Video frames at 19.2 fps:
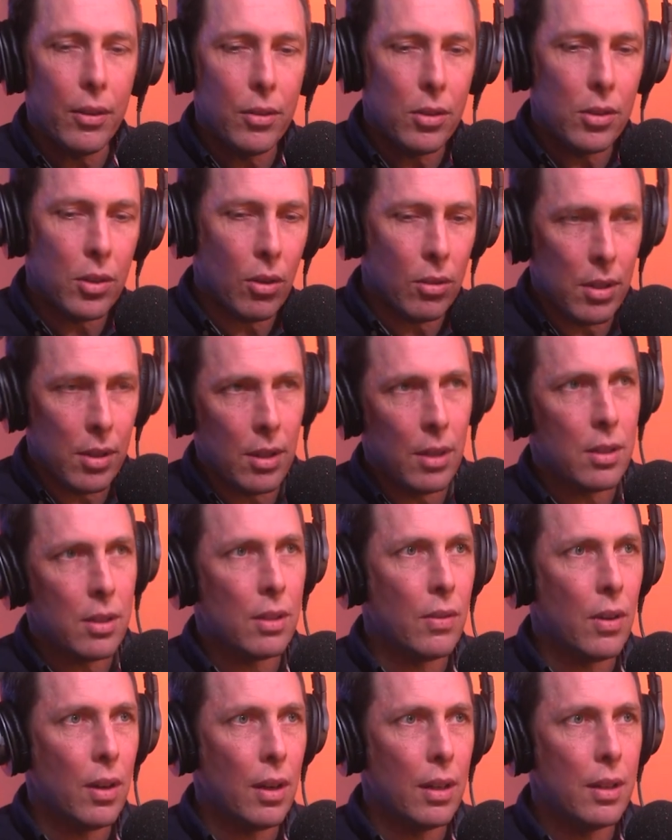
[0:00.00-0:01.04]
those continents
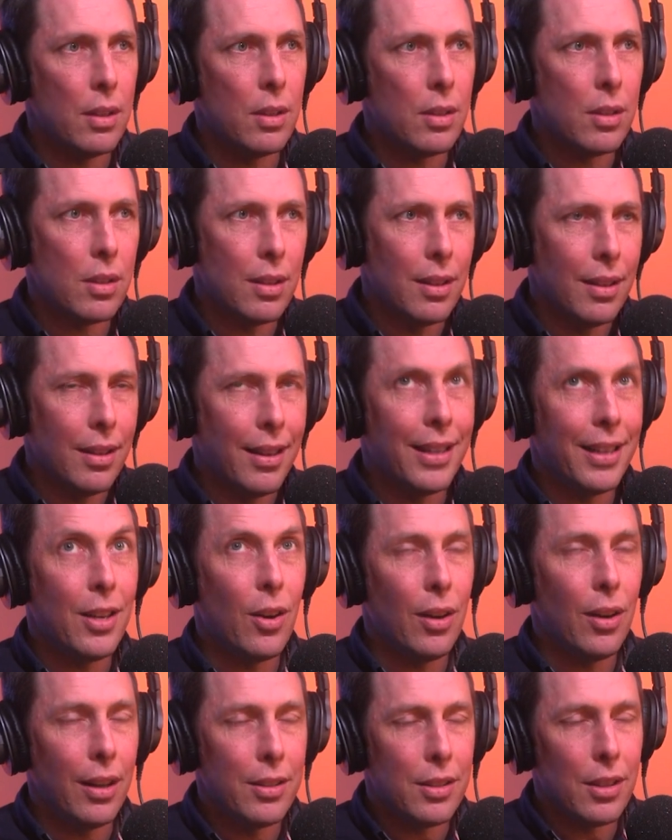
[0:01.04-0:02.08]
of islands and
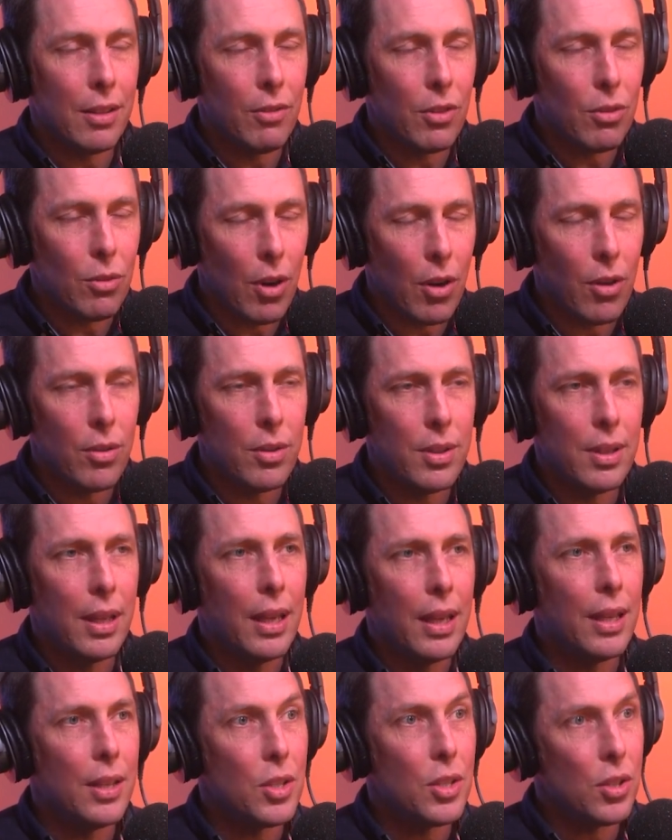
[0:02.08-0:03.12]
islands have grown
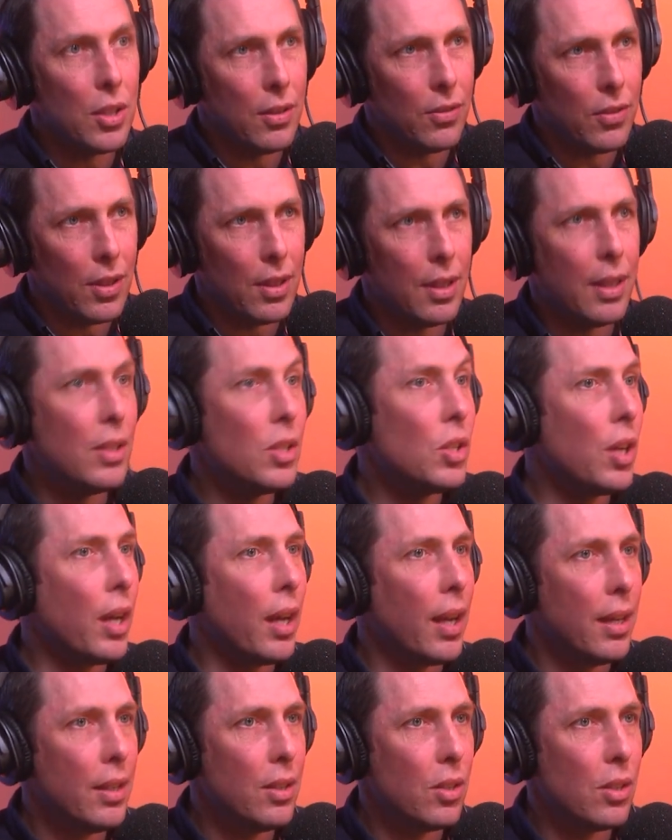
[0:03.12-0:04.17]
and shifted and
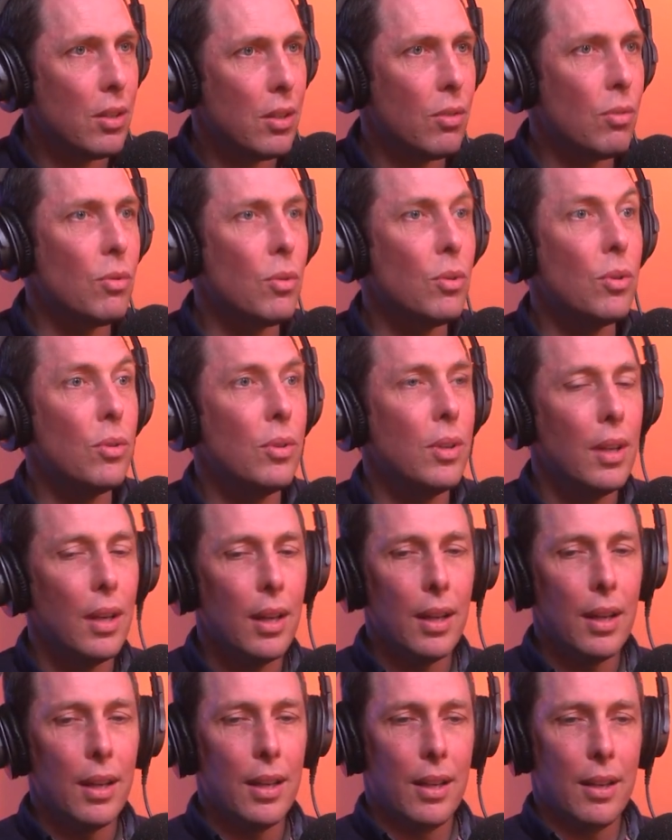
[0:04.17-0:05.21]
changed through
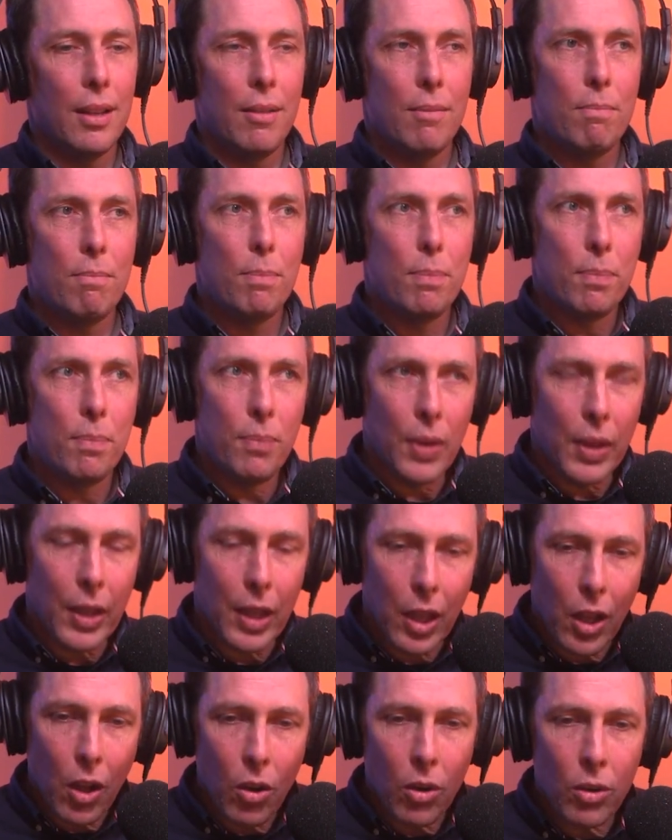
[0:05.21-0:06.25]

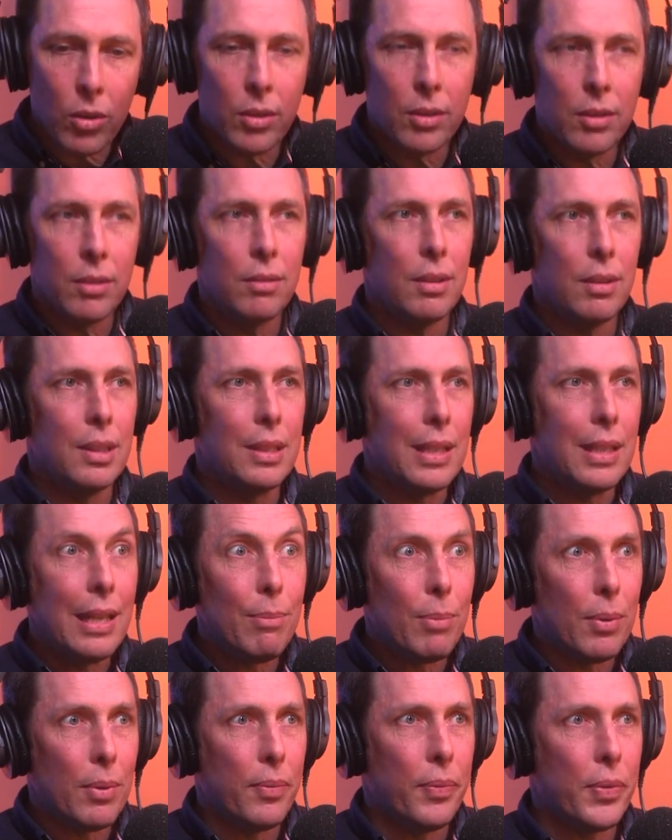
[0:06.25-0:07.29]
long,
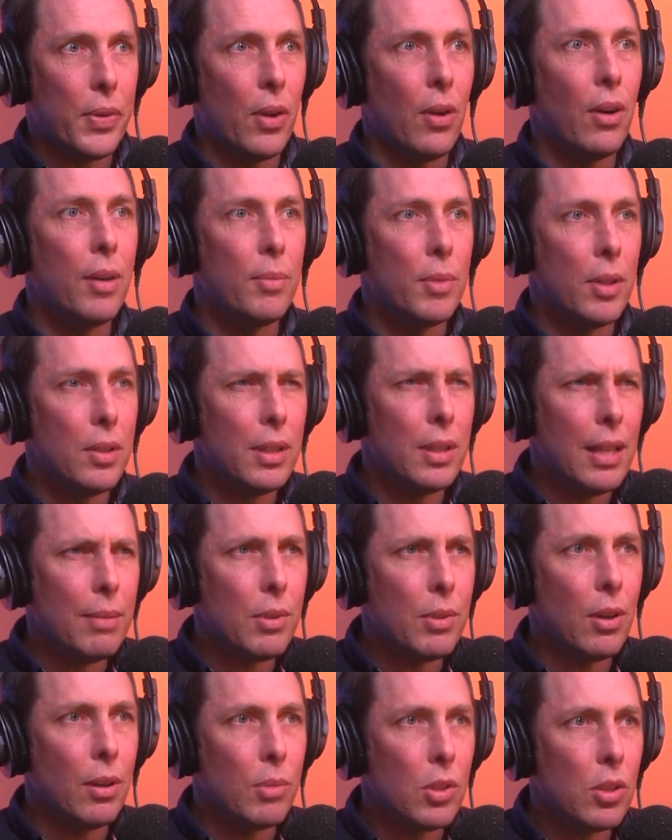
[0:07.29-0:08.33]
deep time. You know, deep
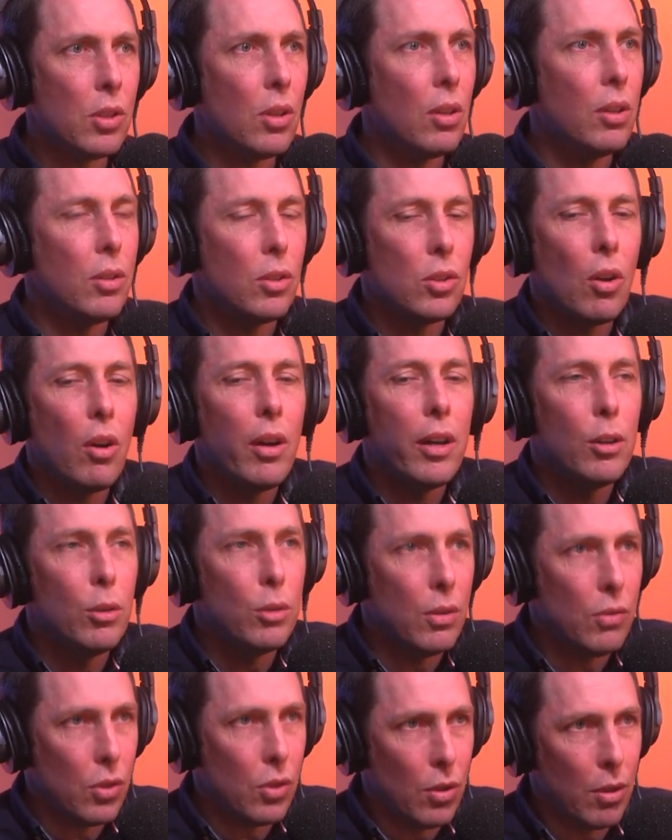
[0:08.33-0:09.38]
time so,
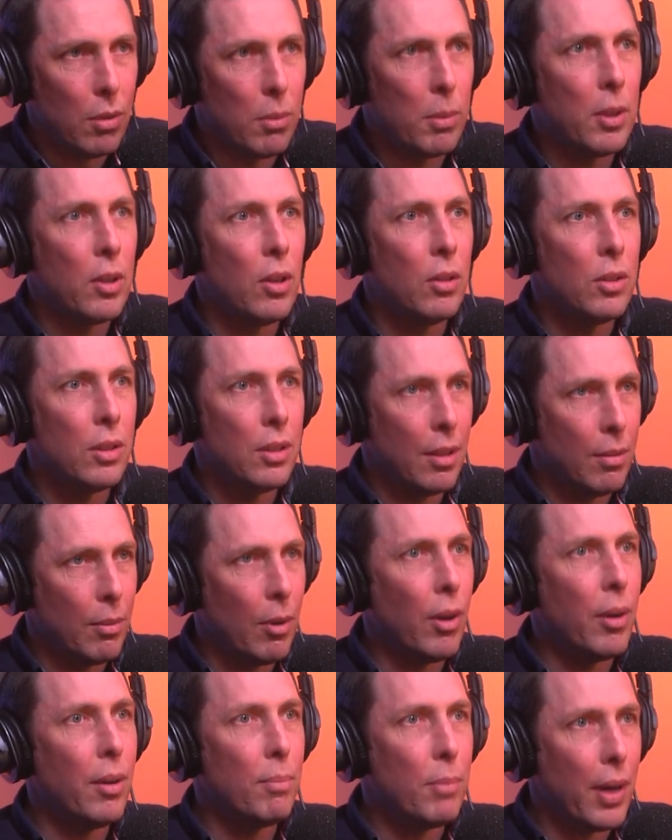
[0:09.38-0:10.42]
cycles of supercontinent
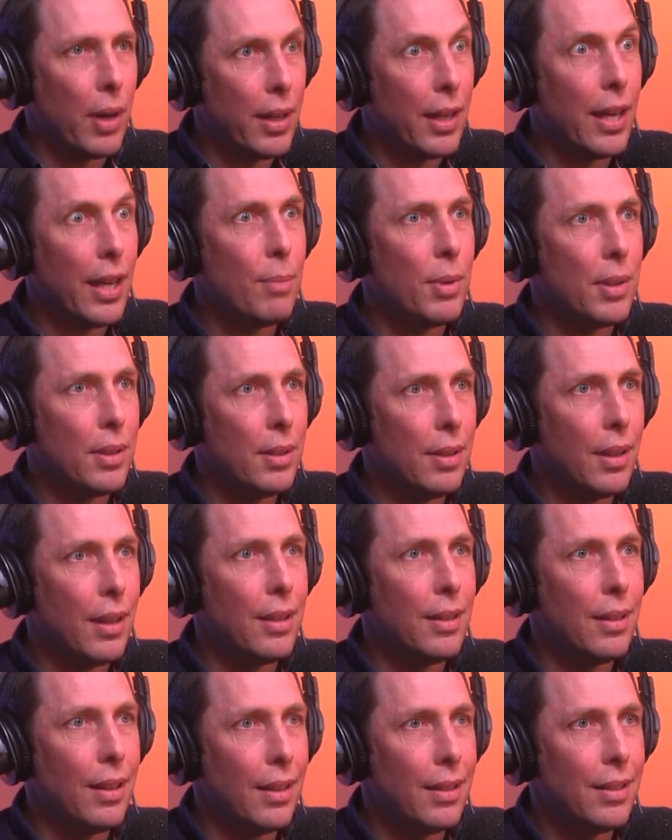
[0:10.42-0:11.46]
uh, breakup and
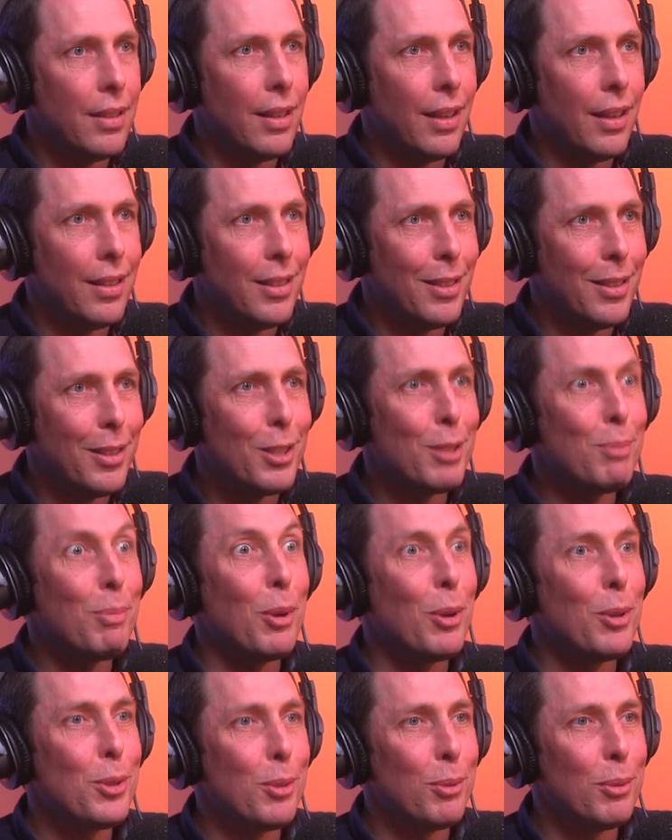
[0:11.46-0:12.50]
and, mm. and and
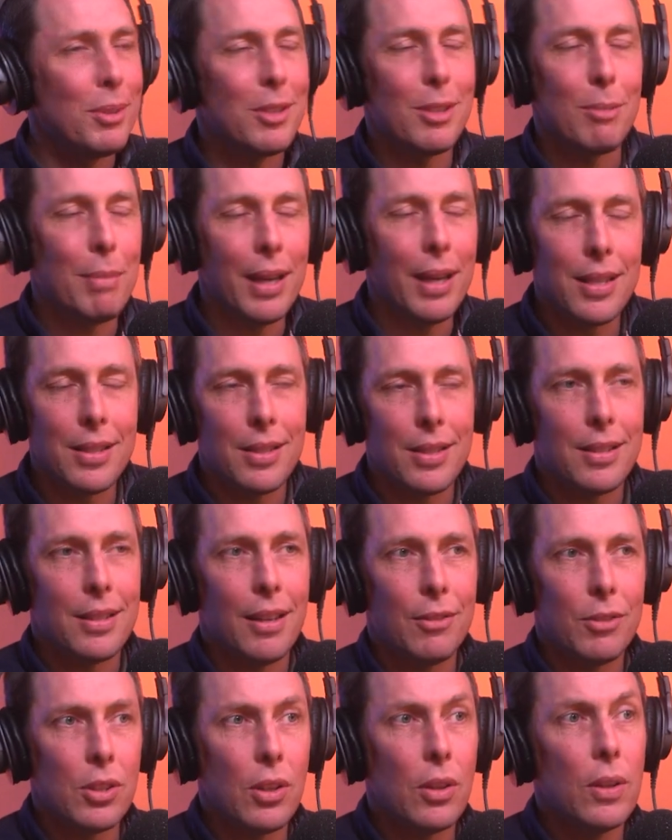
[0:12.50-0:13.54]
dispersal. It's amazing
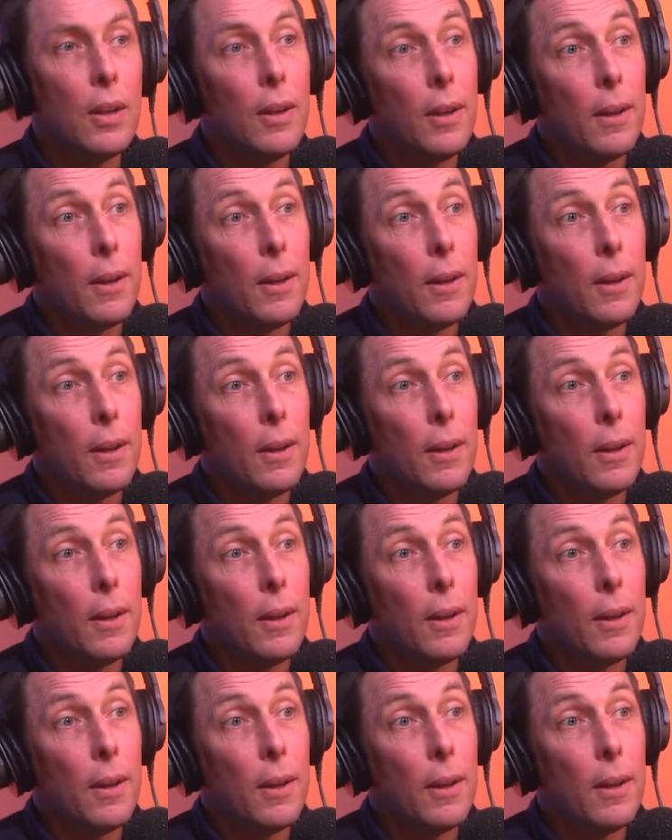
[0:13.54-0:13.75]
stuff. So